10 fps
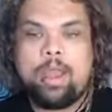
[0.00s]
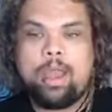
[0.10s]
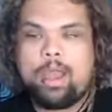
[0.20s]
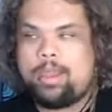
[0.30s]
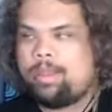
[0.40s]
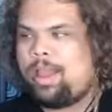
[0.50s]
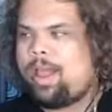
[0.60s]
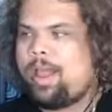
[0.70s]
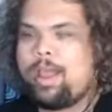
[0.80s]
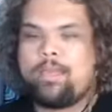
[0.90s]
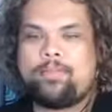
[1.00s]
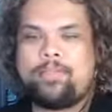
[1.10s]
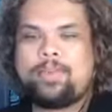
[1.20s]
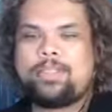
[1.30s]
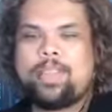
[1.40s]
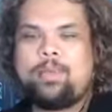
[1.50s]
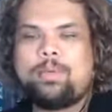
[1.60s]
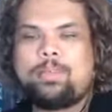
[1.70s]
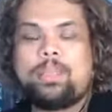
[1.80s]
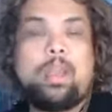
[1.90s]
At first, I
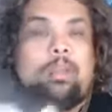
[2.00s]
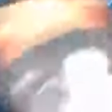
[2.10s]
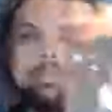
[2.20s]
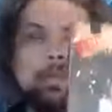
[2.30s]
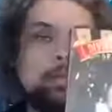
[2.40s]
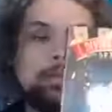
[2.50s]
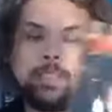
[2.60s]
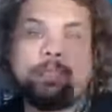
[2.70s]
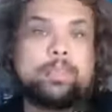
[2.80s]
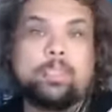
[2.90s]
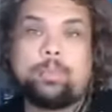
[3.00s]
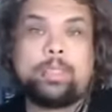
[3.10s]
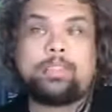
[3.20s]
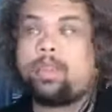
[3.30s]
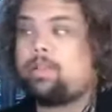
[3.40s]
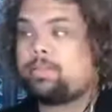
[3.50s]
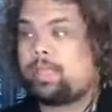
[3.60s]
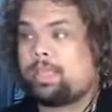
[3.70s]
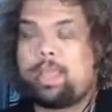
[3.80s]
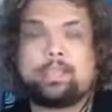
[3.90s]
was, you know, it was gifted to me, so I was like,
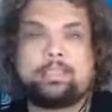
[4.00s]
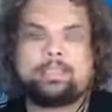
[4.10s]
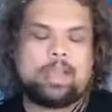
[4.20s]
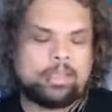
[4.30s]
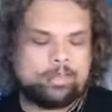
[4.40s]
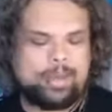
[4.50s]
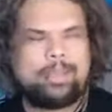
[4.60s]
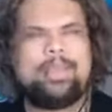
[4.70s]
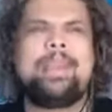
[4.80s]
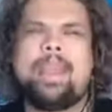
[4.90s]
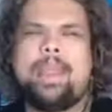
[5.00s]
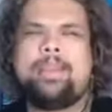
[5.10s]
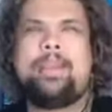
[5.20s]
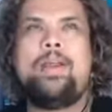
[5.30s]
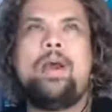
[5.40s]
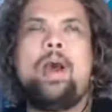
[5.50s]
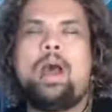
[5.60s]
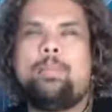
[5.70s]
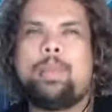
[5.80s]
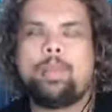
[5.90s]
yes, it's awesome, and I think I had it
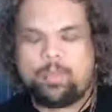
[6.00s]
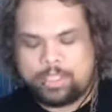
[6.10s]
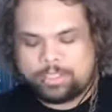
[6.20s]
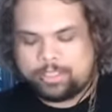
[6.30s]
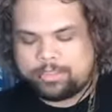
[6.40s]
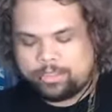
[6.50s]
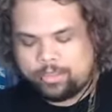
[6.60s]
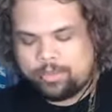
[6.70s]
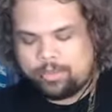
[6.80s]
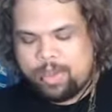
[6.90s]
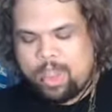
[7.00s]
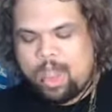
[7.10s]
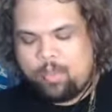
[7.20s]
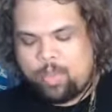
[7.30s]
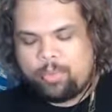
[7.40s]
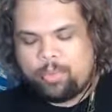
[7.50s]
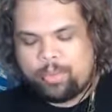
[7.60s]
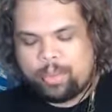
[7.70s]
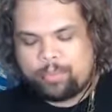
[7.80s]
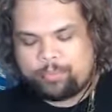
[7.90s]
on my wish list, too, at one
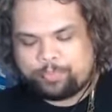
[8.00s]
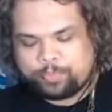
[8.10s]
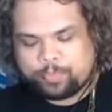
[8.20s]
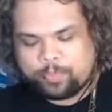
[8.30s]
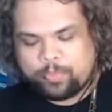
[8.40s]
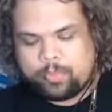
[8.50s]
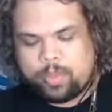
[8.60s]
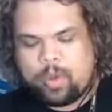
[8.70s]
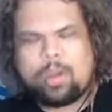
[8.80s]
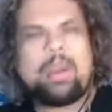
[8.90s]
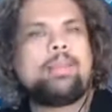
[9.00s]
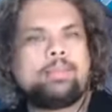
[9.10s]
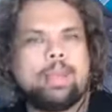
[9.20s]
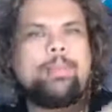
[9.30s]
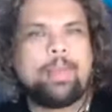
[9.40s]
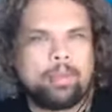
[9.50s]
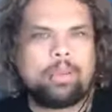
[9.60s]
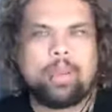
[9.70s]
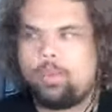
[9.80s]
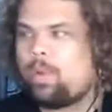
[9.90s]
point, or I thought about, you
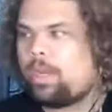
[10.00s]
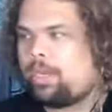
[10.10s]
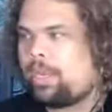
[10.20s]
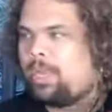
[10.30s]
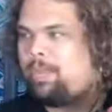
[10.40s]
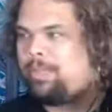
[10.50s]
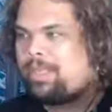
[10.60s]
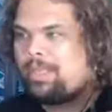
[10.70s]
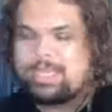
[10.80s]
know, wanting it, and I'm like,